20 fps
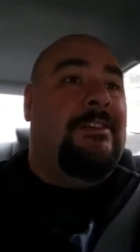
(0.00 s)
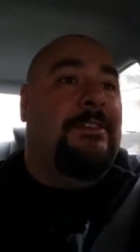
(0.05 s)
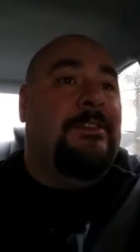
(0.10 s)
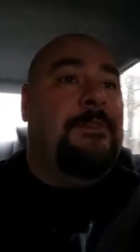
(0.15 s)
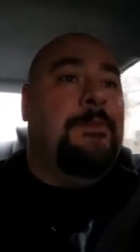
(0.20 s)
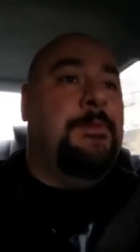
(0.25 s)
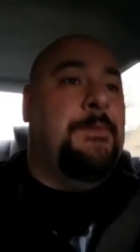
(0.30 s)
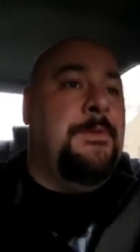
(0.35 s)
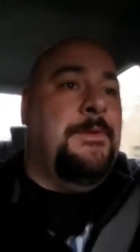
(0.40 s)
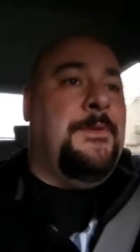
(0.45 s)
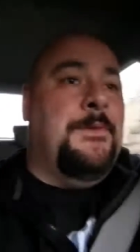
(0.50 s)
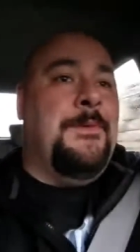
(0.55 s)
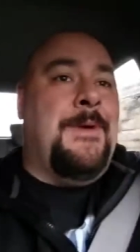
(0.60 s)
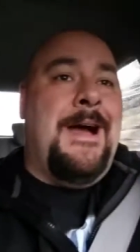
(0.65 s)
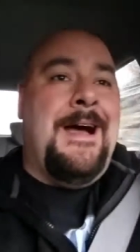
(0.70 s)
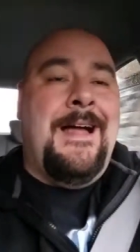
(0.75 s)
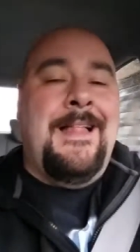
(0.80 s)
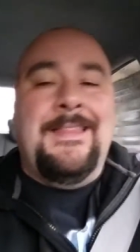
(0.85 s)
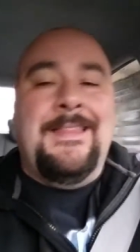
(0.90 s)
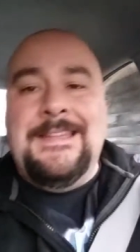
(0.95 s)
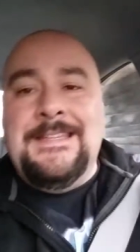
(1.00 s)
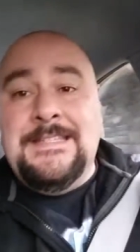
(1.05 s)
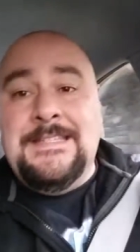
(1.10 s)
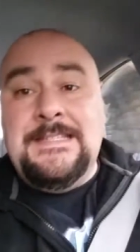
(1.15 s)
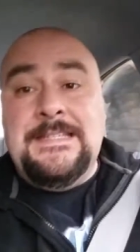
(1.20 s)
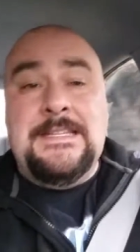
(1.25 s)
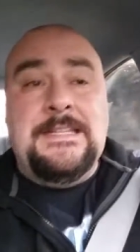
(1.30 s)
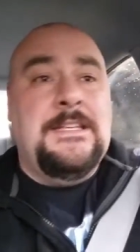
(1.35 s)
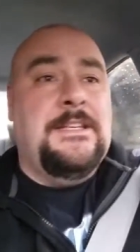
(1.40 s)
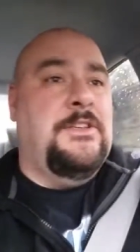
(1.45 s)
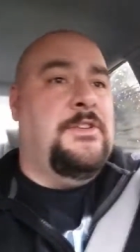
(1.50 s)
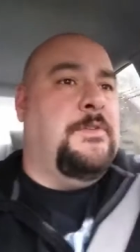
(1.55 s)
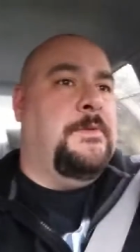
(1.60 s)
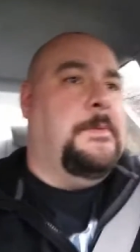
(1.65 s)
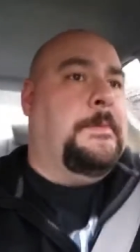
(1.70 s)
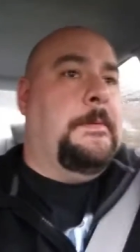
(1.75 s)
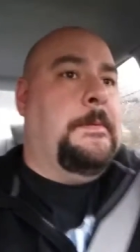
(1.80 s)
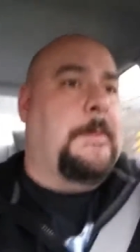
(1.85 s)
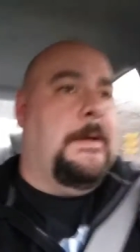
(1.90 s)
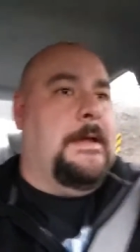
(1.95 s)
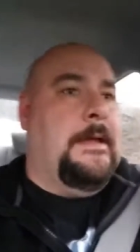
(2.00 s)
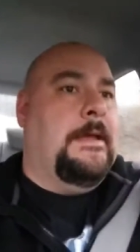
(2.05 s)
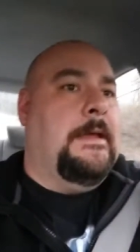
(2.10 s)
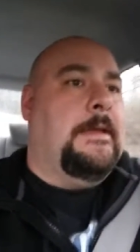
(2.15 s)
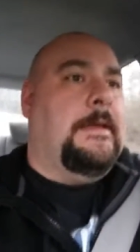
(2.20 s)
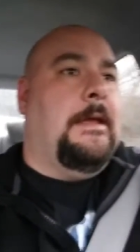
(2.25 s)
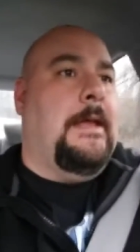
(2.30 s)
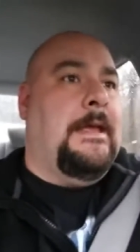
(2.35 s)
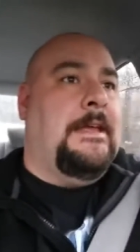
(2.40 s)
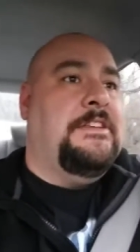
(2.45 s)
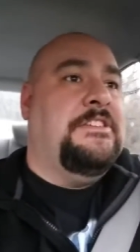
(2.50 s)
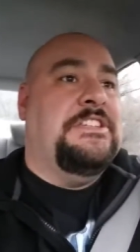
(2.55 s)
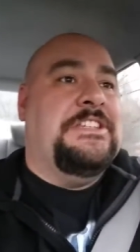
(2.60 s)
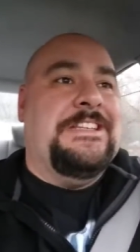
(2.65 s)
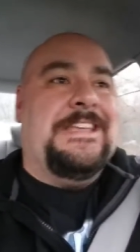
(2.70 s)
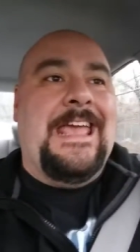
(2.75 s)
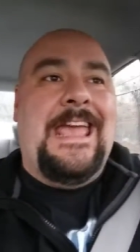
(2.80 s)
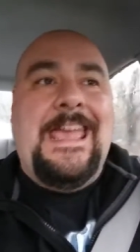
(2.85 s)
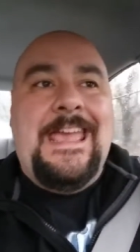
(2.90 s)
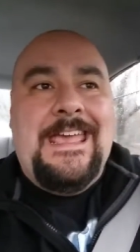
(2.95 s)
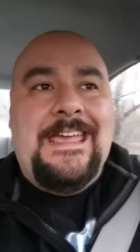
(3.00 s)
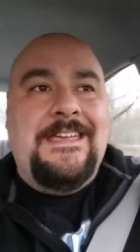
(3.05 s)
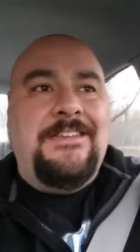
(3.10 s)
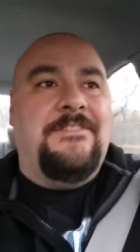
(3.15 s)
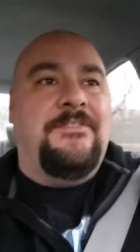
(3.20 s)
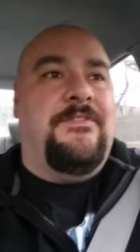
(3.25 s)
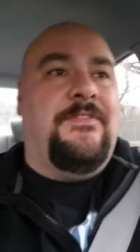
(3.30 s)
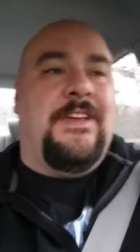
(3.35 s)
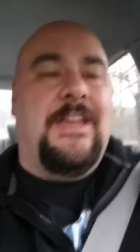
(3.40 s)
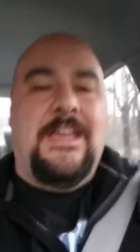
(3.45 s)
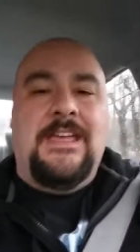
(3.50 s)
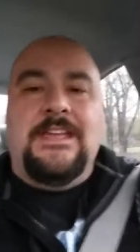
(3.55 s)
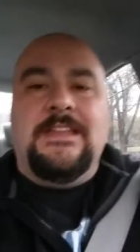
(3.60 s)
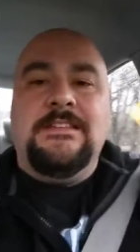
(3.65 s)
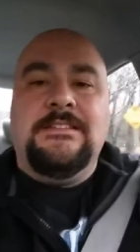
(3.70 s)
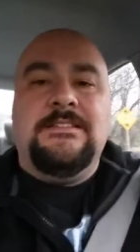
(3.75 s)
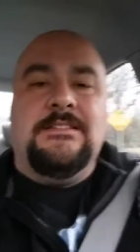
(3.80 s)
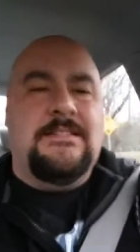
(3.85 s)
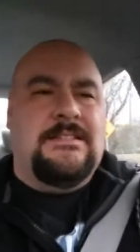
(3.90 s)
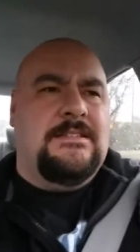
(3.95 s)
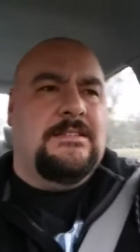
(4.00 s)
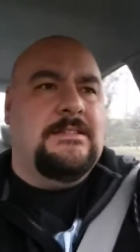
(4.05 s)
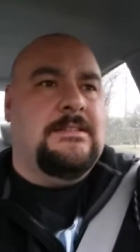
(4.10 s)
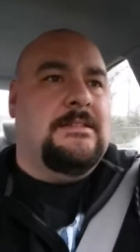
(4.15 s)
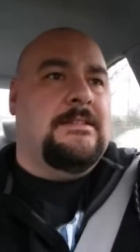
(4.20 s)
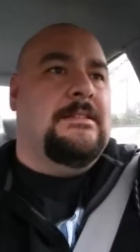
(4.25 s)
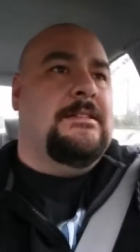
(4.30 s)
you, you Holly C, you uh, H K fans,